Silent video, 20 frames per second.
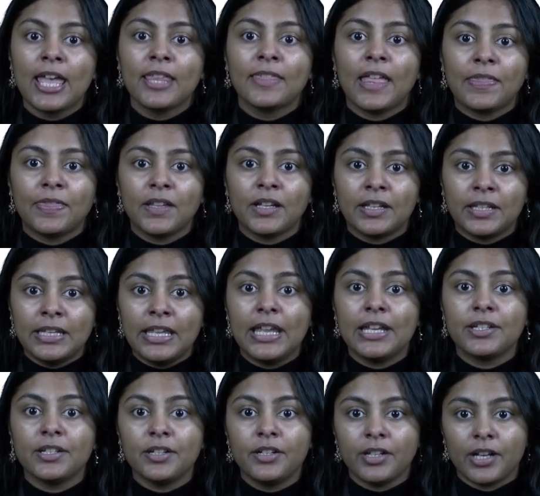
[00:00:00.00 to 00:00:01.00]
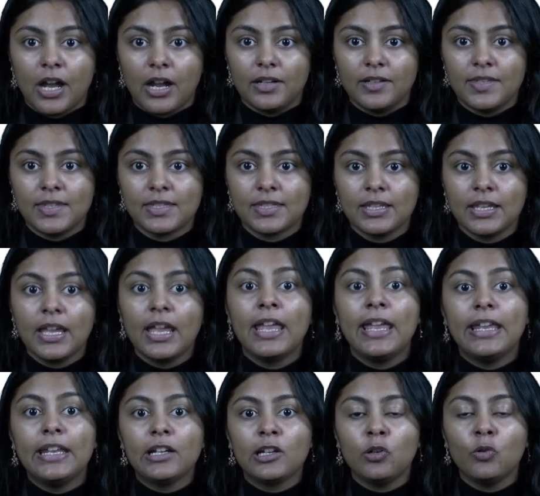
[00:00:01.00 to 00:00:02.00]
that the creator grants,
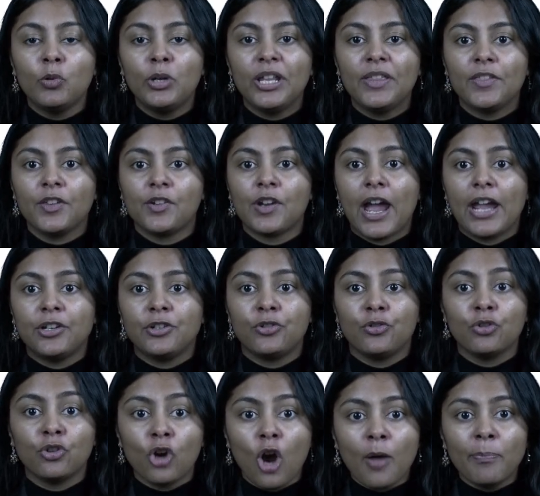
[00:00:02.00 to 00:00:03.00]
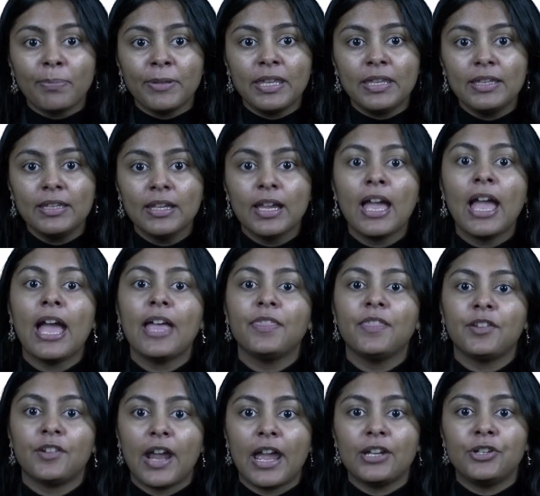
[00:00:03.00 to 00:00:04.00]
including the right to copy and the
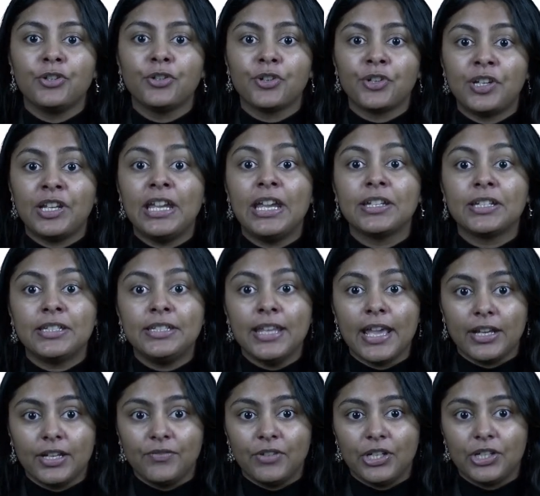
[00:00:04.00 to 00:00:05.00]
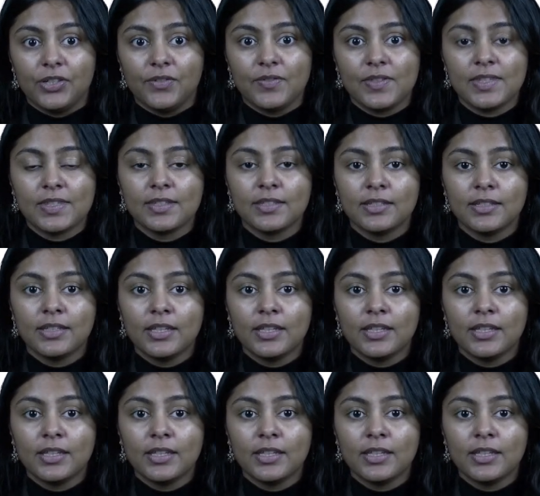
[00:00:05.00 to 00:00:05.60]
right to create derivatives.